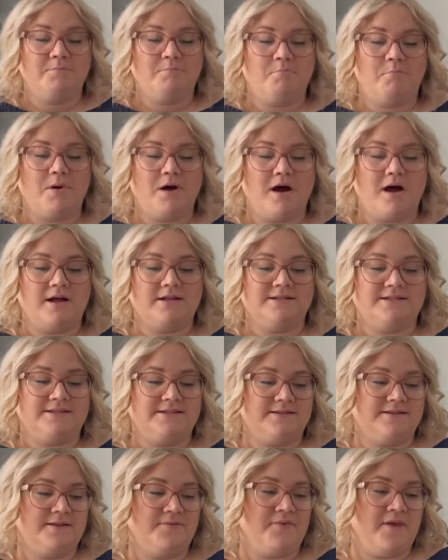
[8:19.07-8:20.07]

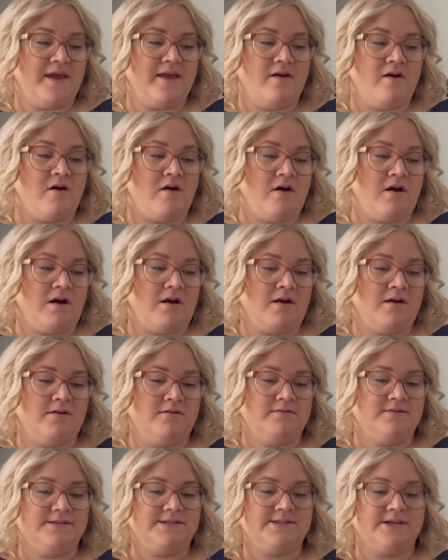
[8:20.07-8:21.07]
but they are
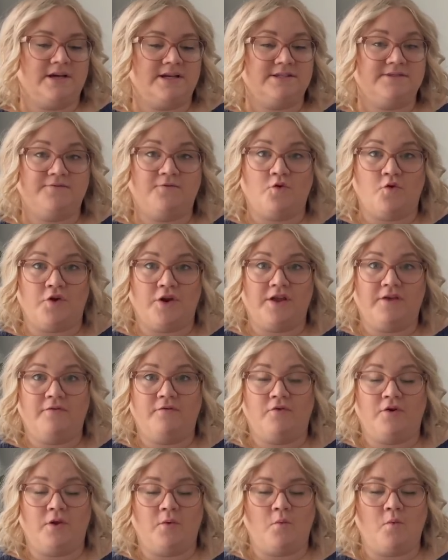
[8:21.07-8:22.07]
size 40,
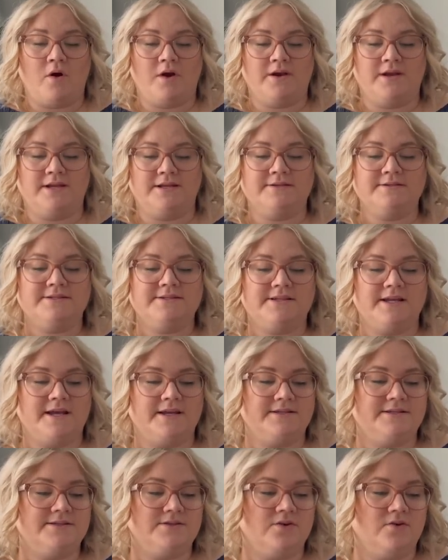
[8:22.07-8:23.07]
41
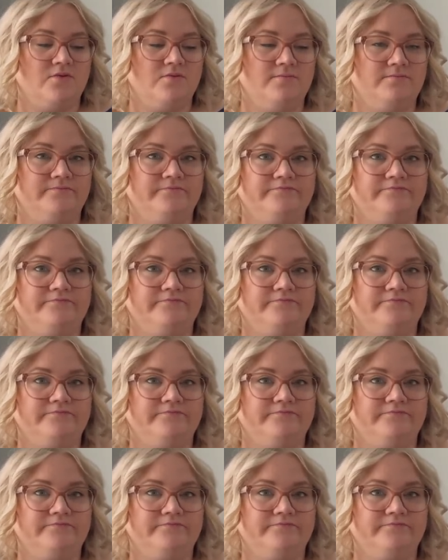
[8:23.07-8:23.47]
instead. So